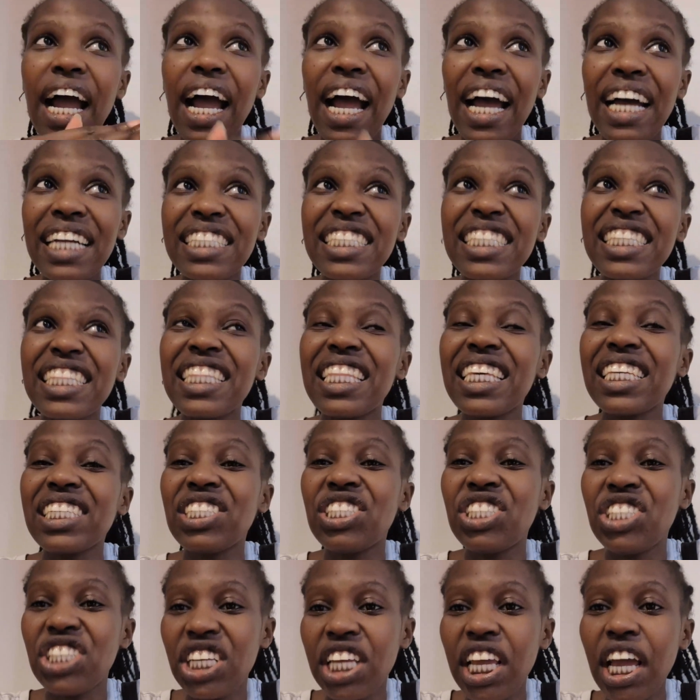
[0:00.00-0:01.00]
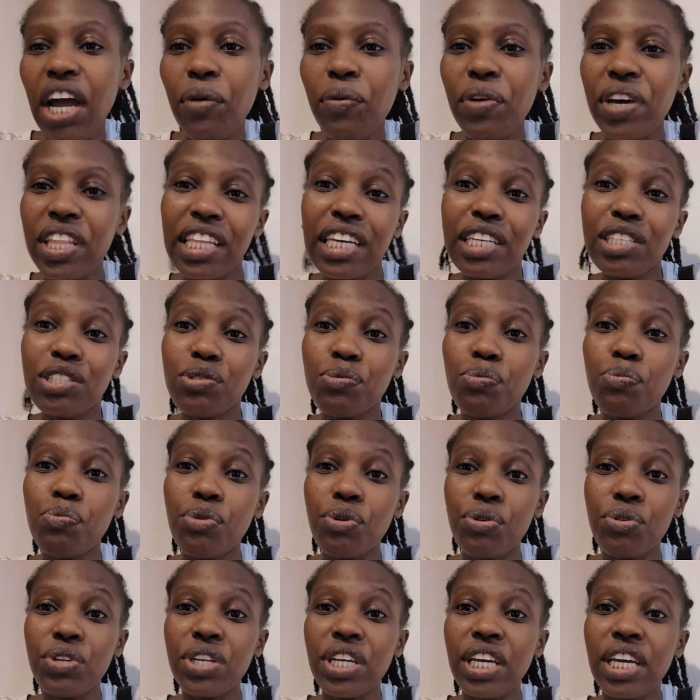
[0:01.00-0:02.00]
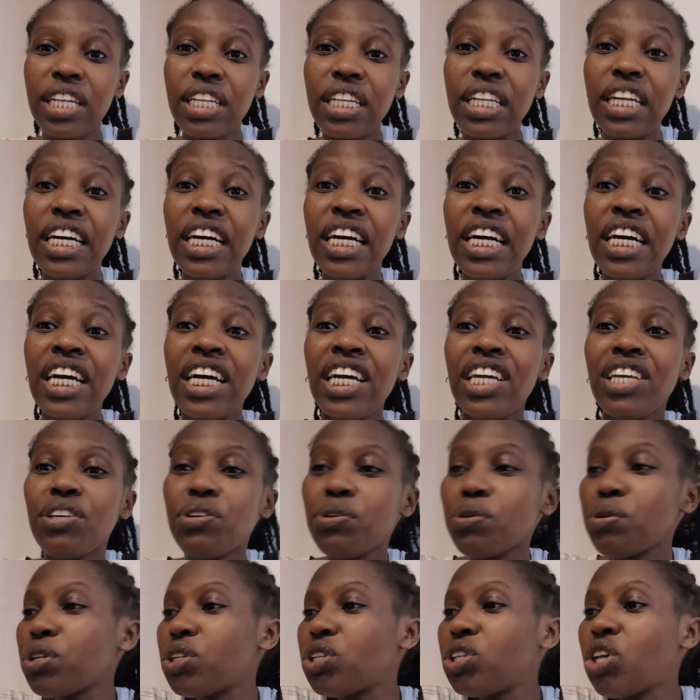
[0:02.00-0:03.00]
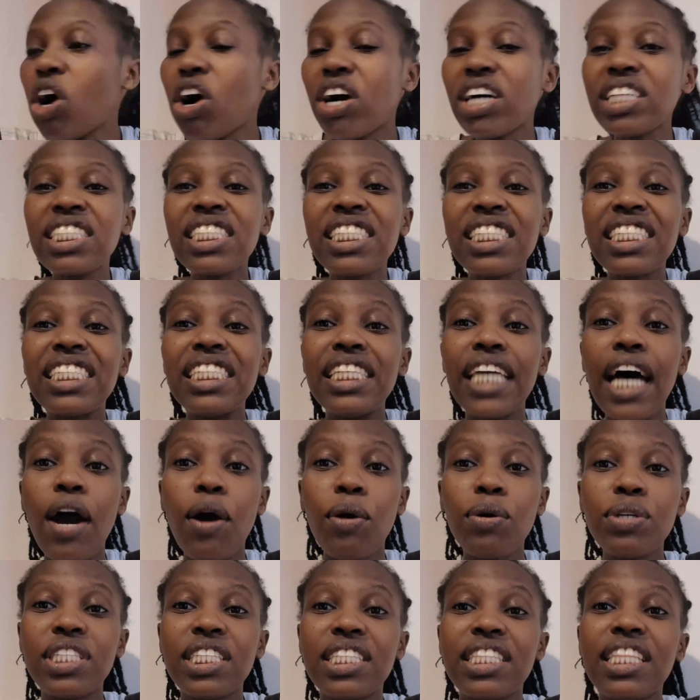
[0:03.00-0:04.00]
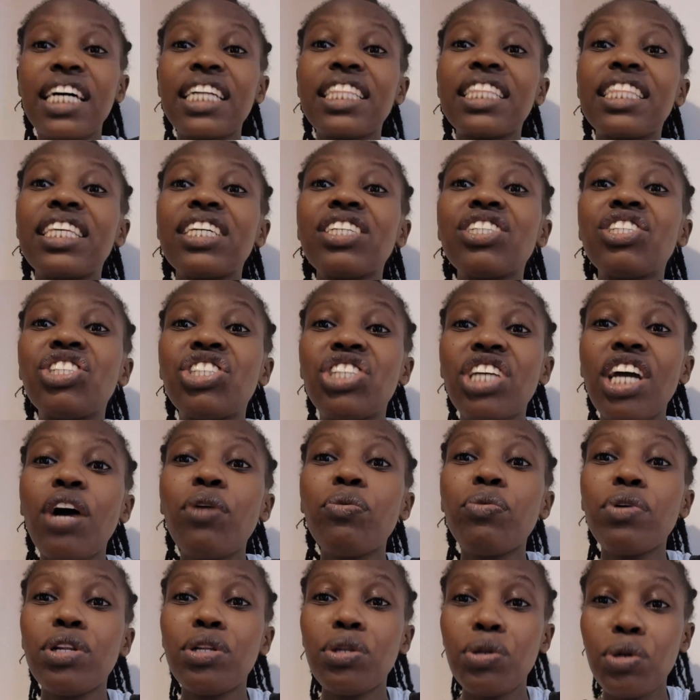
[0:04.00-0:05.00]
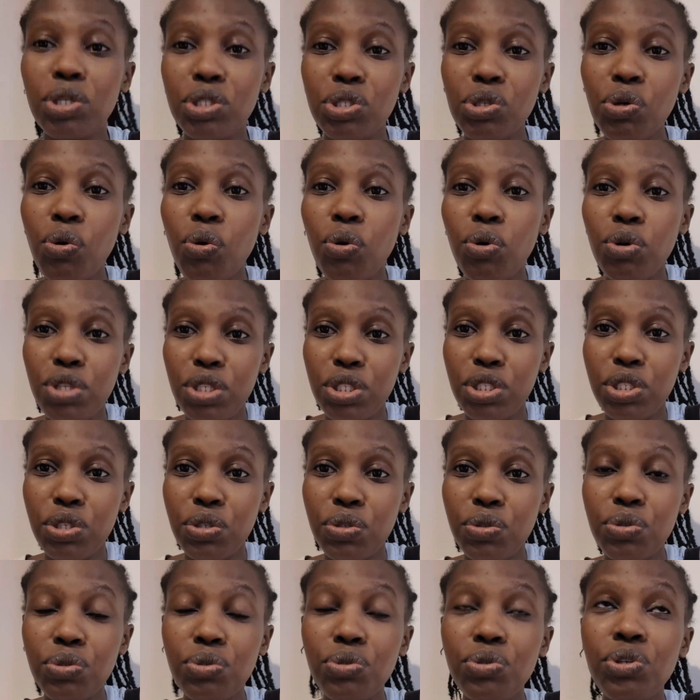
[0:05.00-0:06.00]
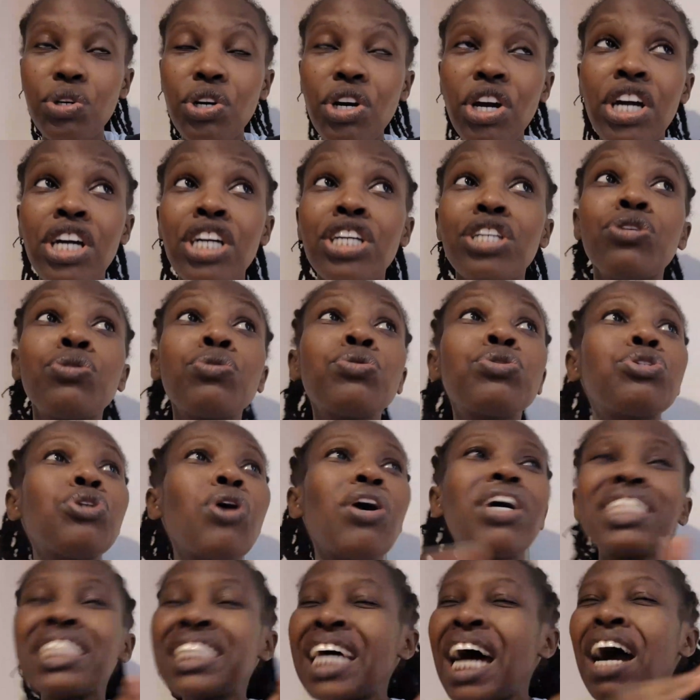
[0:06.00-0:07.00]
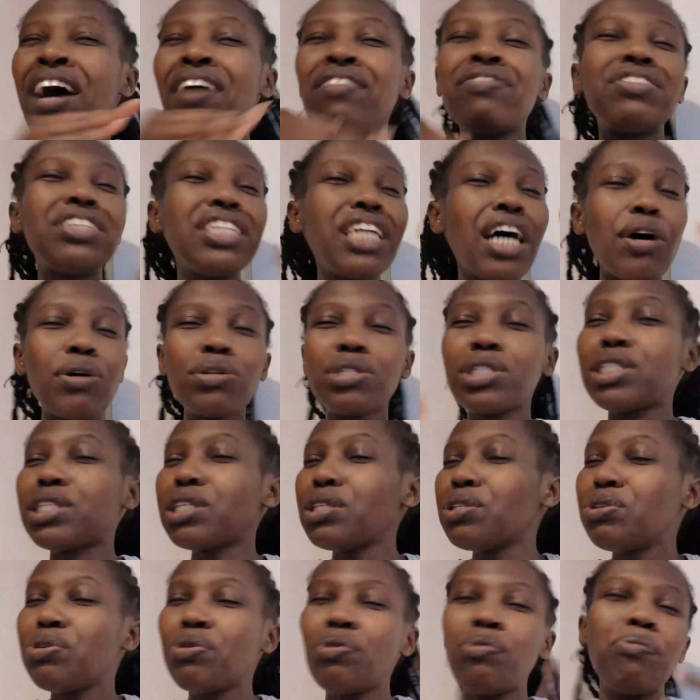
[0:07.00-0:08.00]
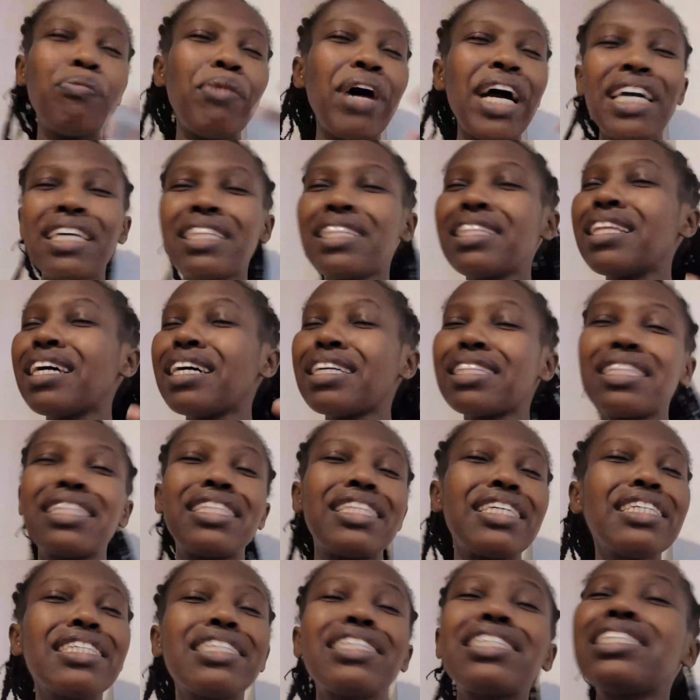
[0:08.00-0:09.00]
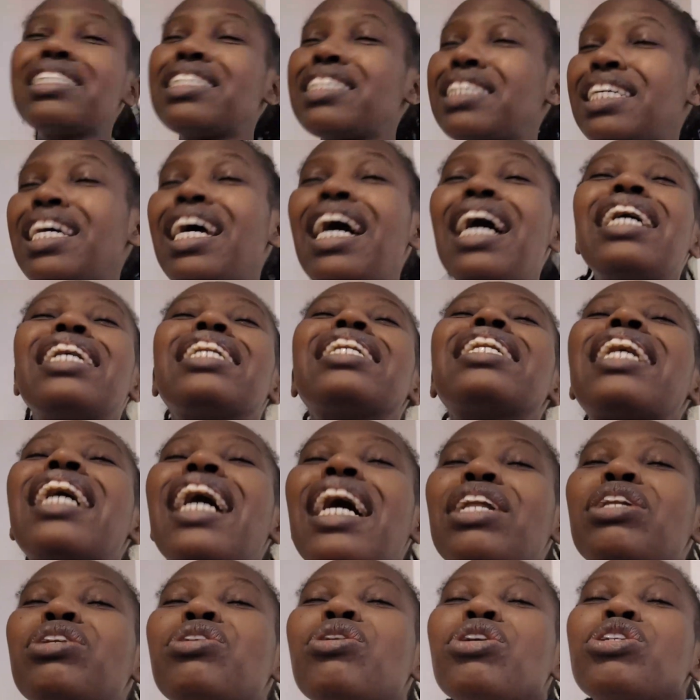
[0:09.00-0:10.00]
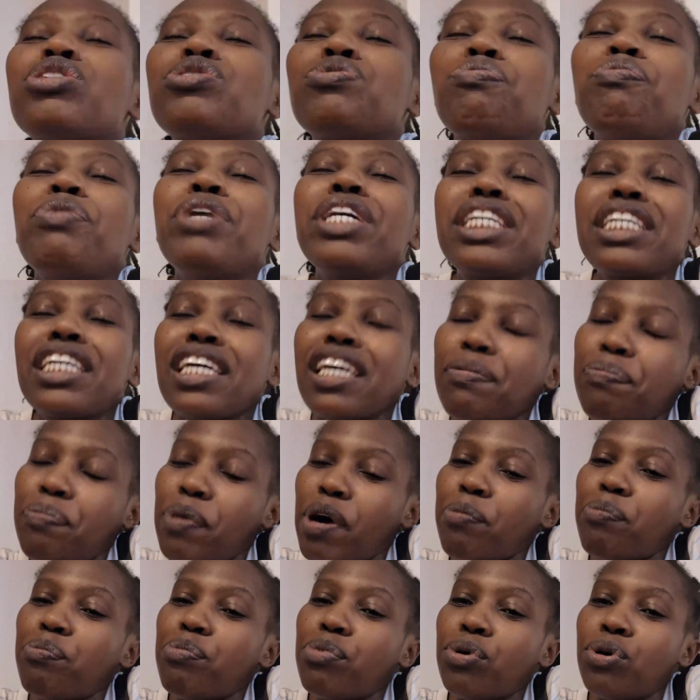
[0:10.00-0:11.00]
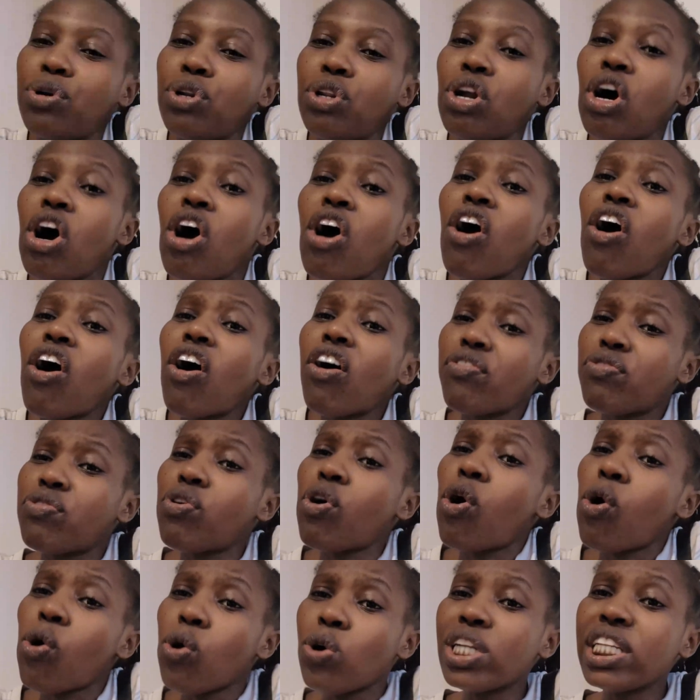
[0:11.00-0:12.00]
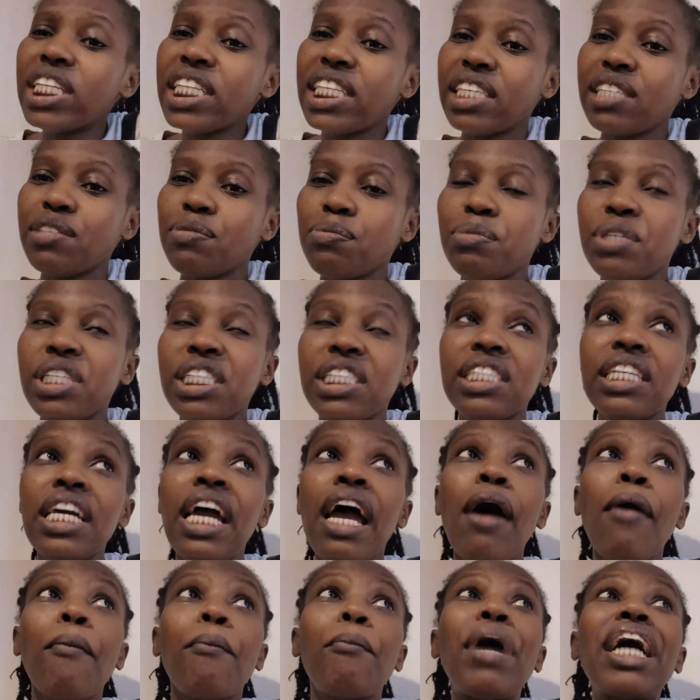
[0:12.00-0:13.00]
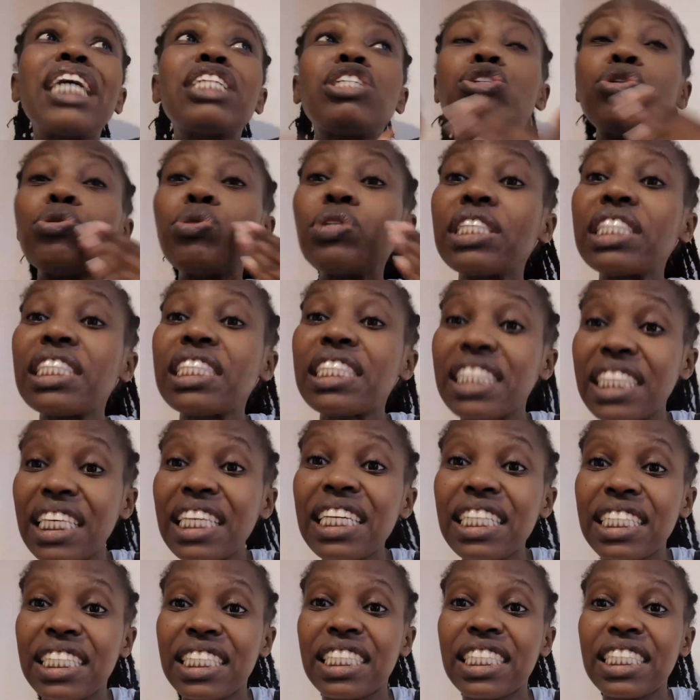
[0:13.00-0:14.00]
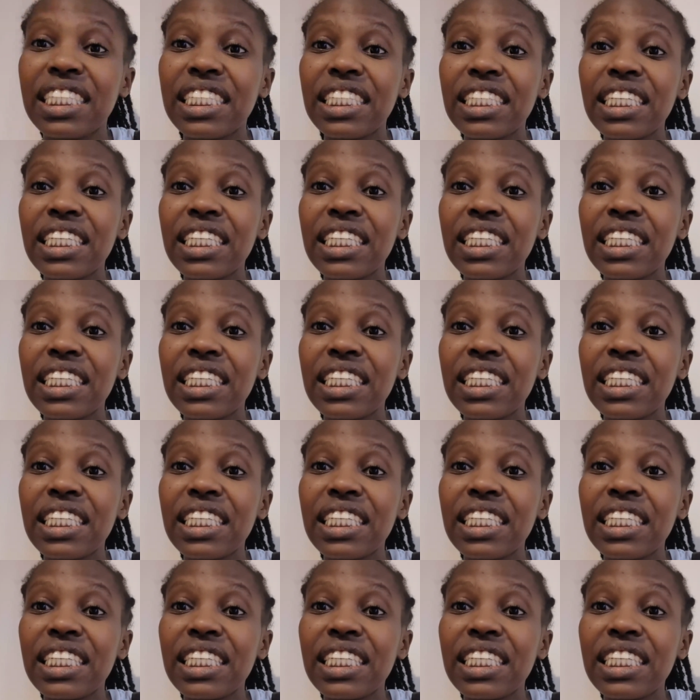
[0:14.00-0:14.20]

at the chair whether it's broken you don't doubt that the chair will not hold you you don't have doubts in your mind that this chair cannot be capable of holding me, but you sit